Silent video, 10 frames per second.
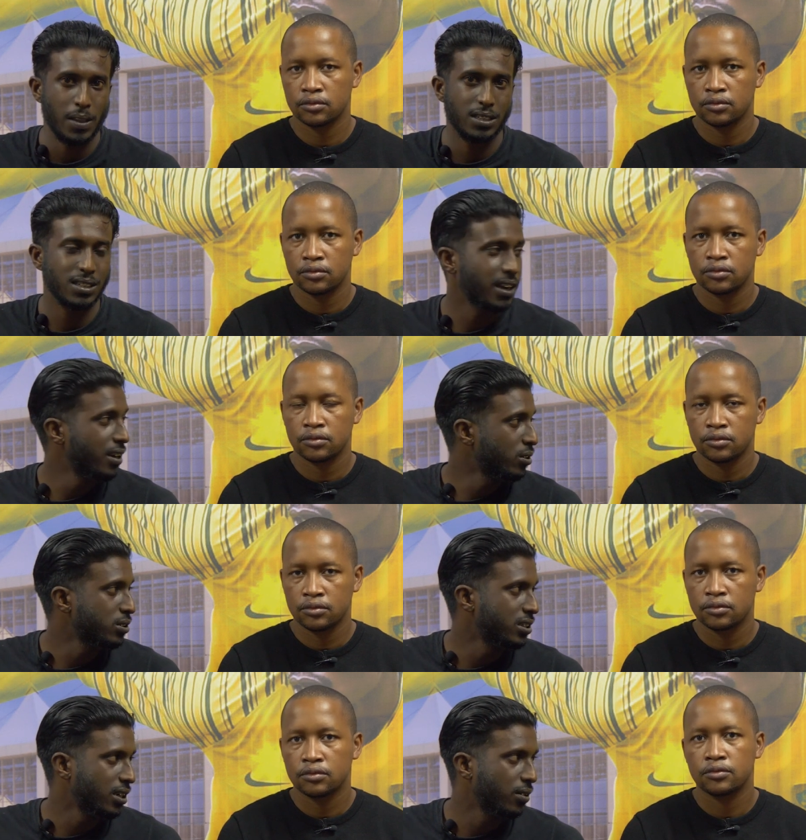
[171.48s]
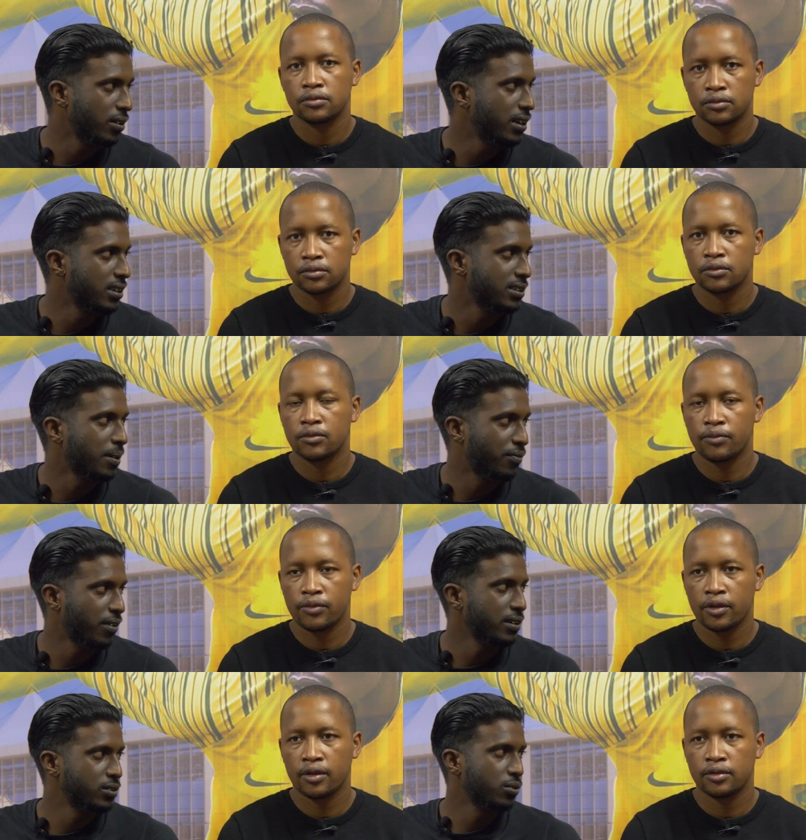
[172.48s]
Speaker 1: Serinos and leaders up
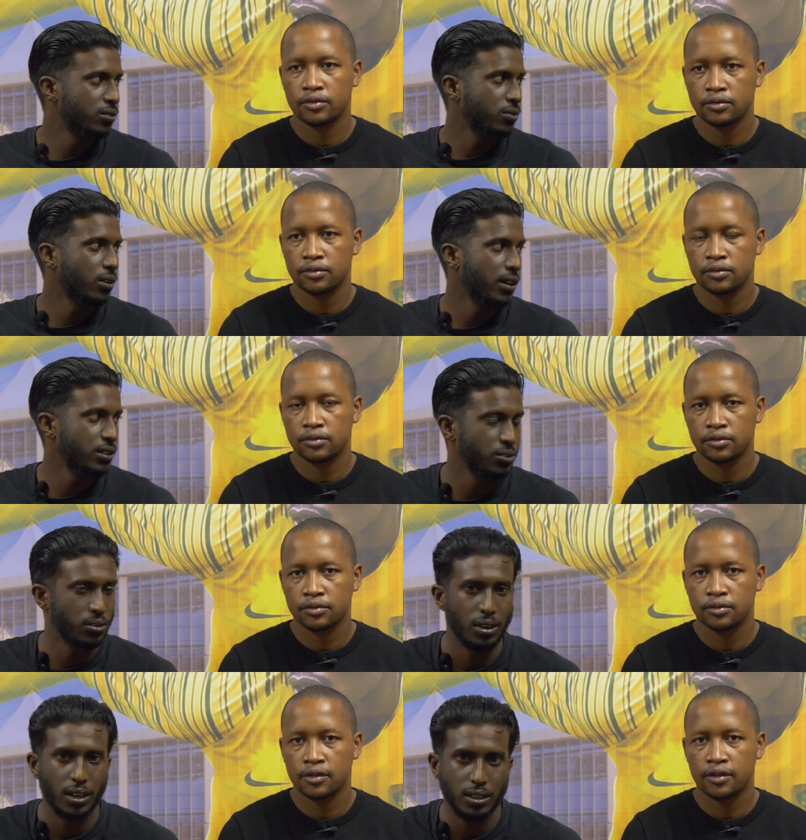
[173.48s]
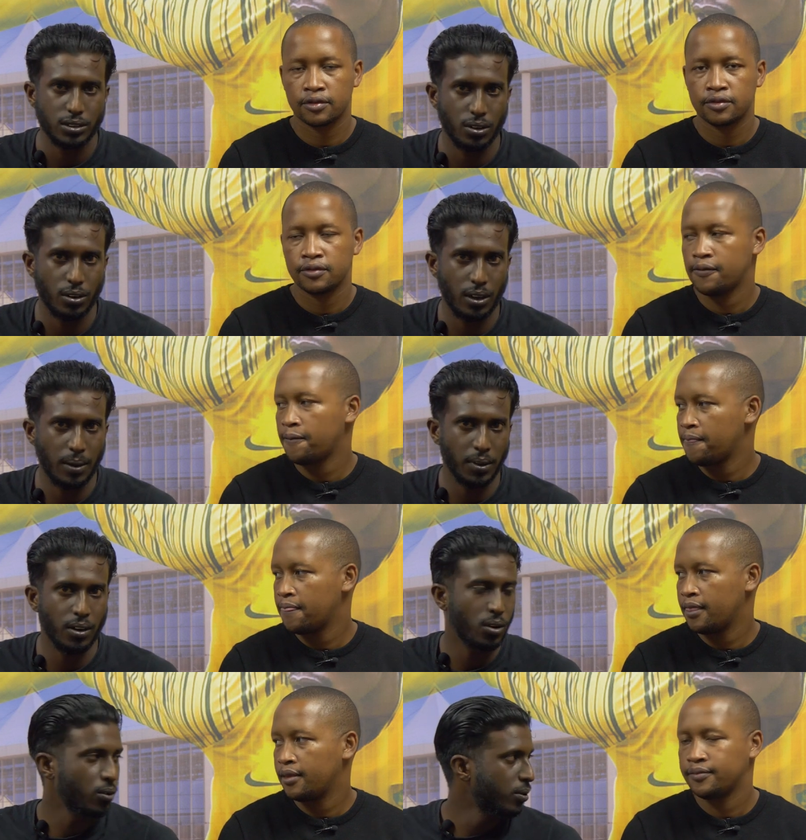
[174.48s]
front to, to hurt you. So I'm going
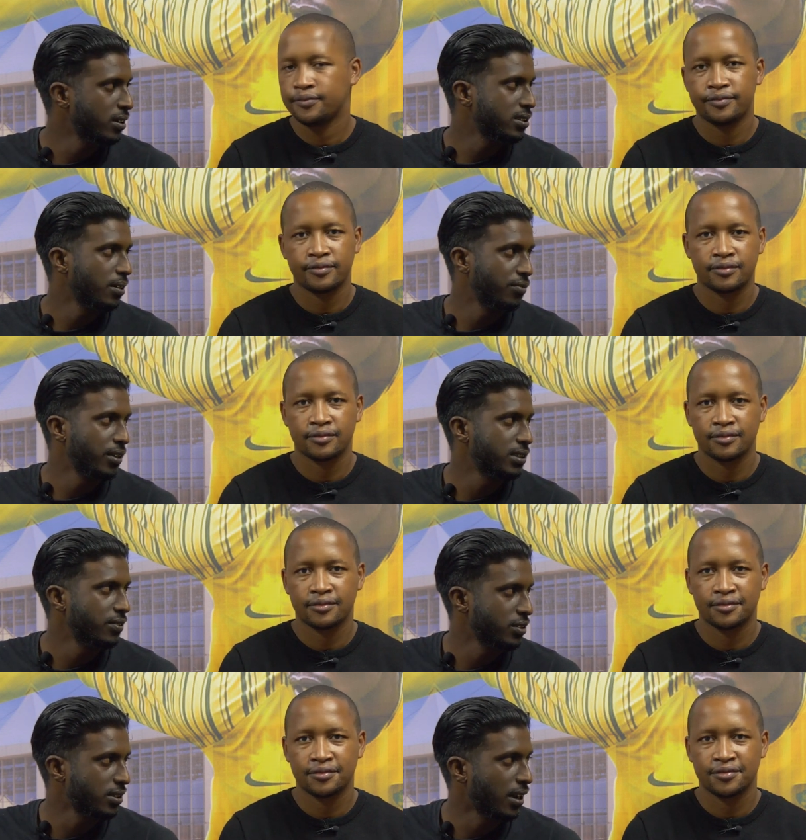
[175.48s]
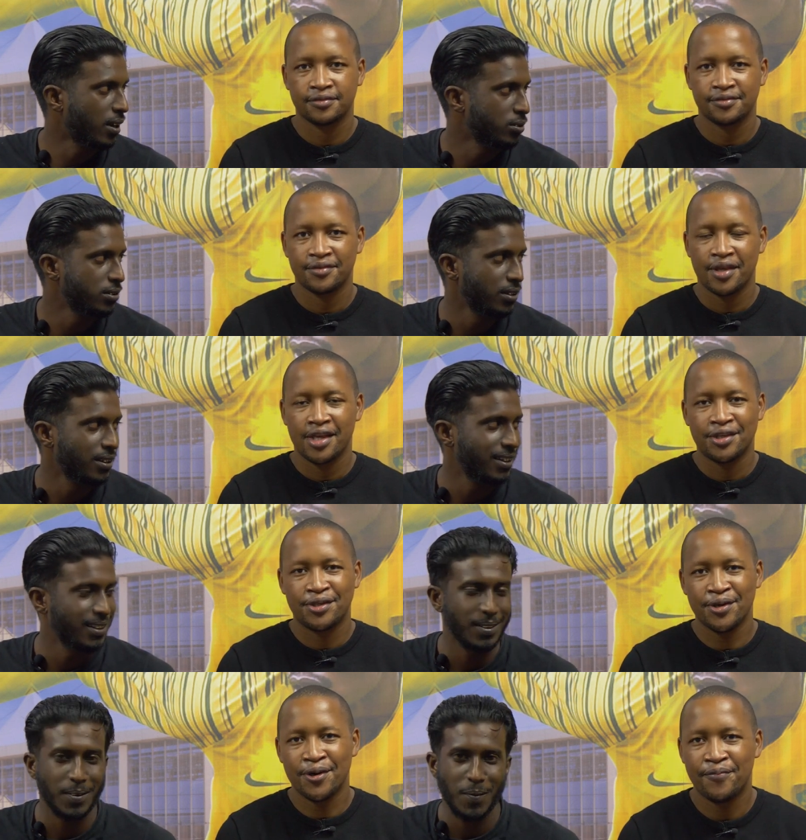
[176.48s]
to go with a slim victory for Sundowns.
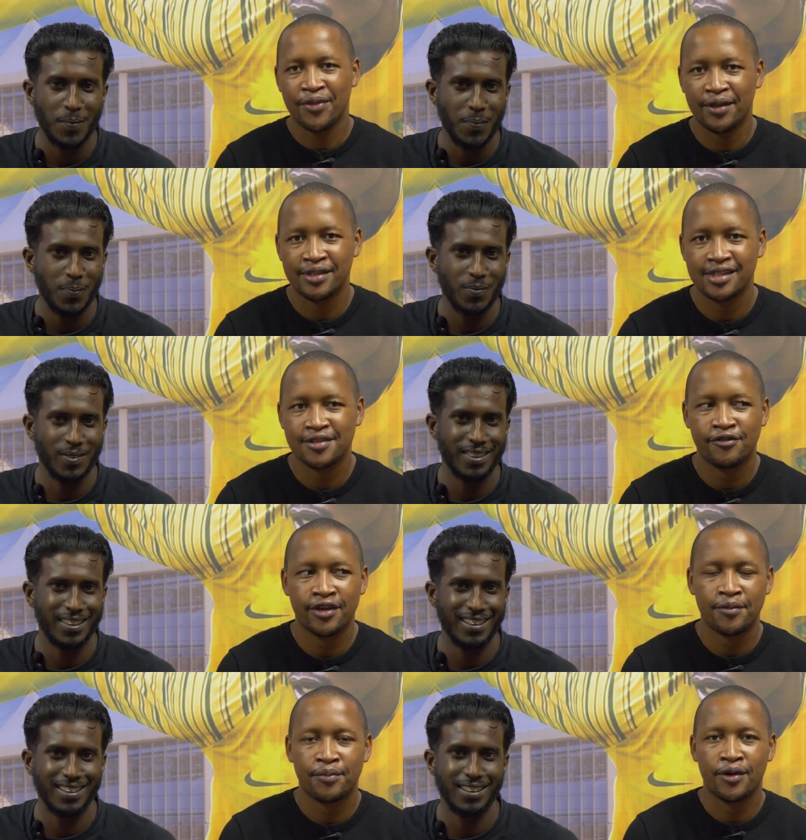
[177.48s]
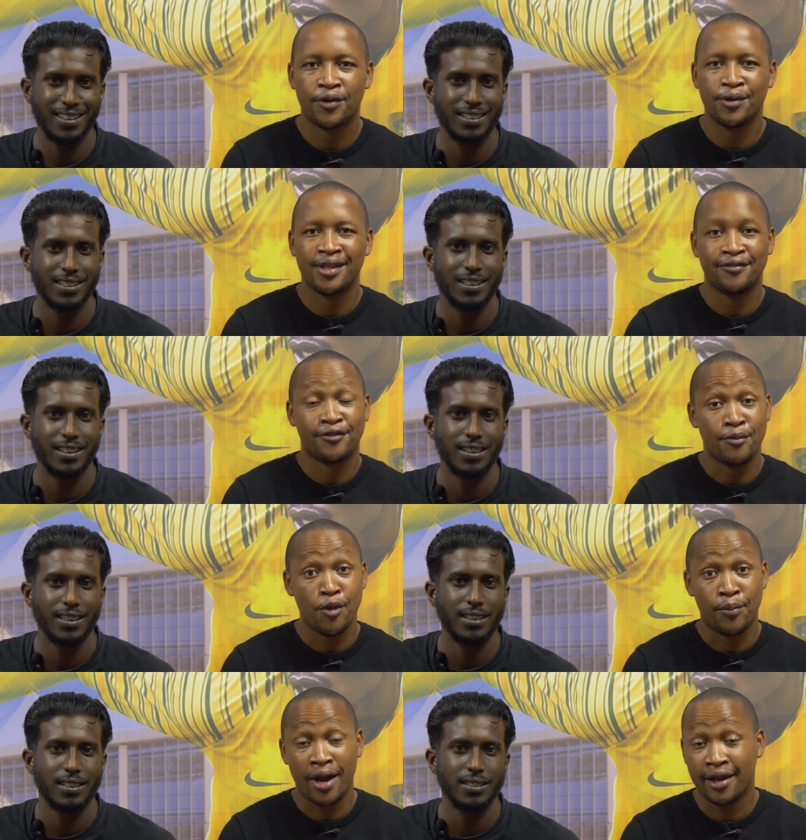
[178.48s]
Speaker 2: Sure, uh, that's a very big call there from
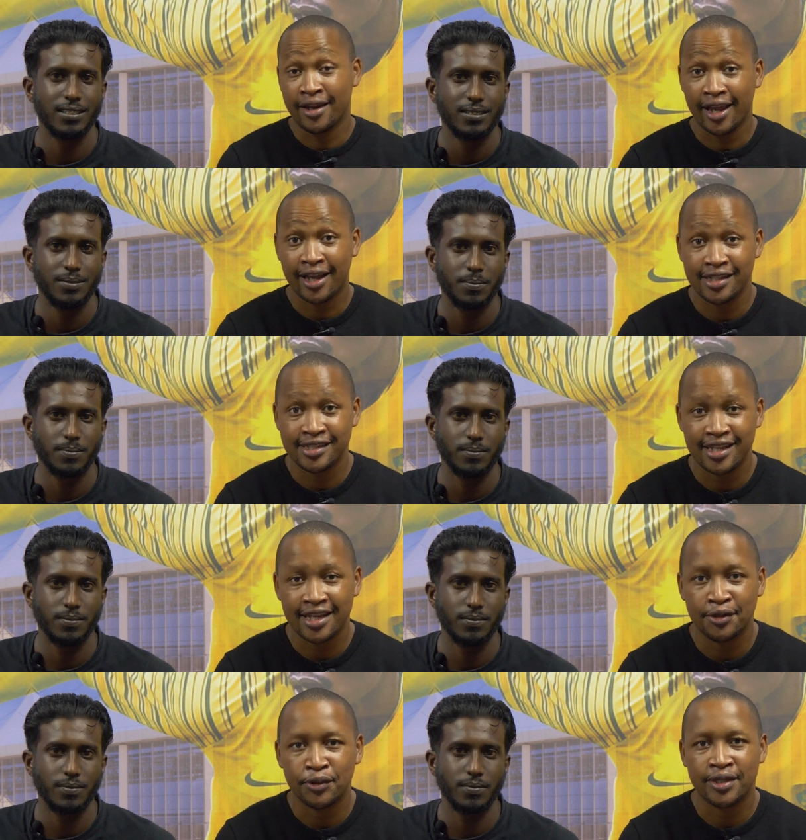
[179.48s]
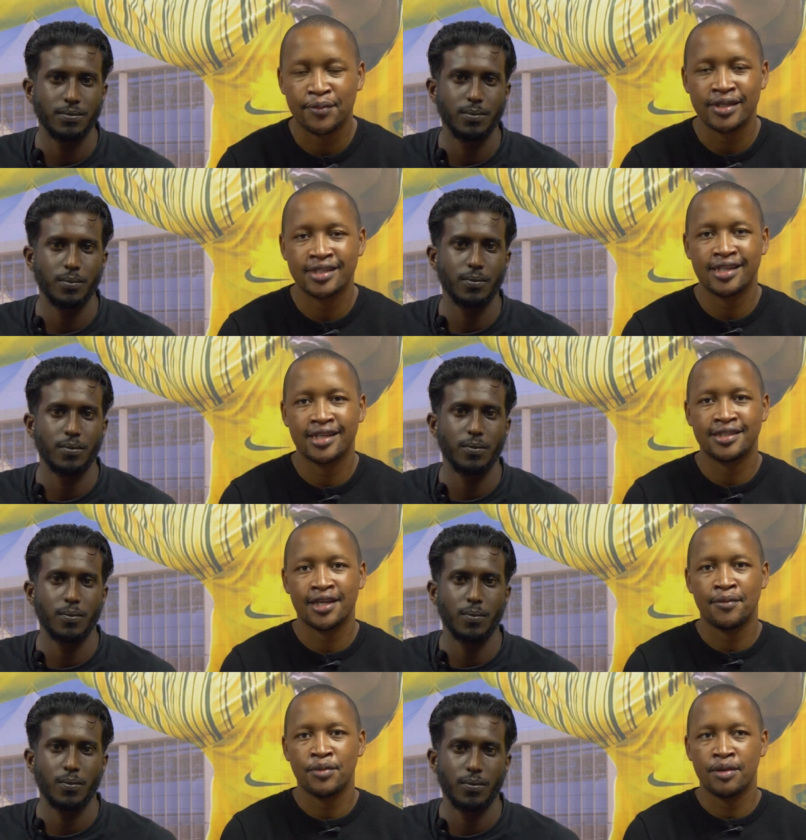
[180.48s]
O'Brien Naicker. He's siding with the Brazilians,
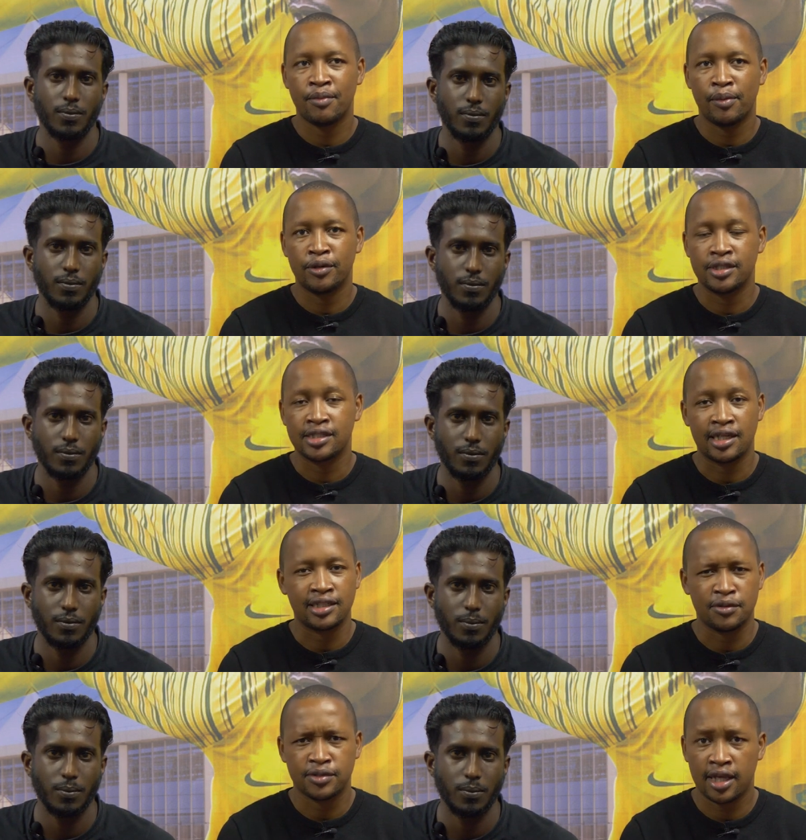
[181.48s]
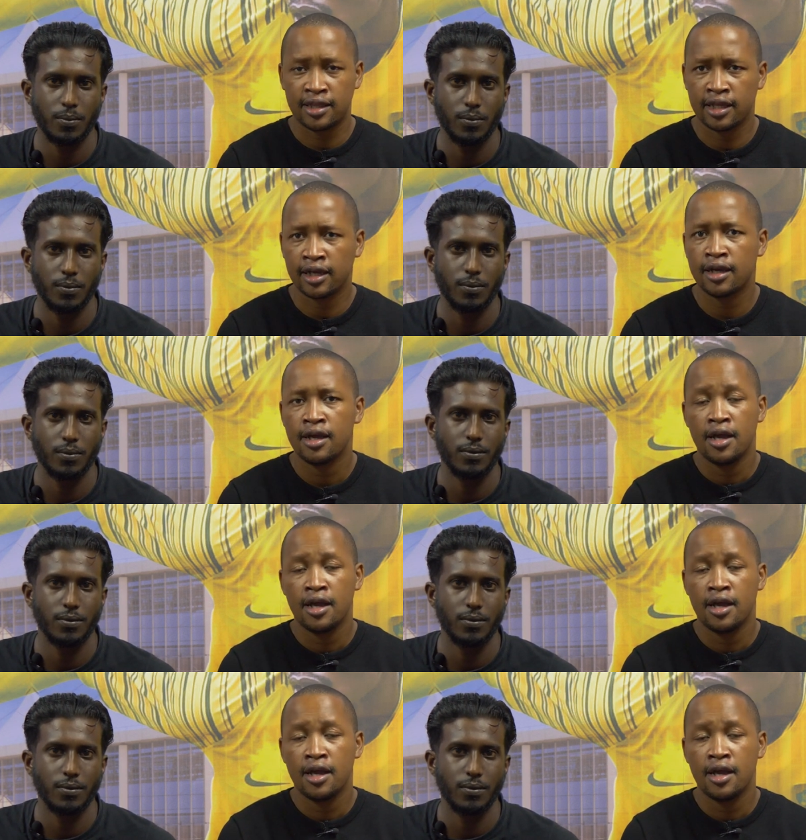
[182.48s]
um, Mamelodi Sundowns. I think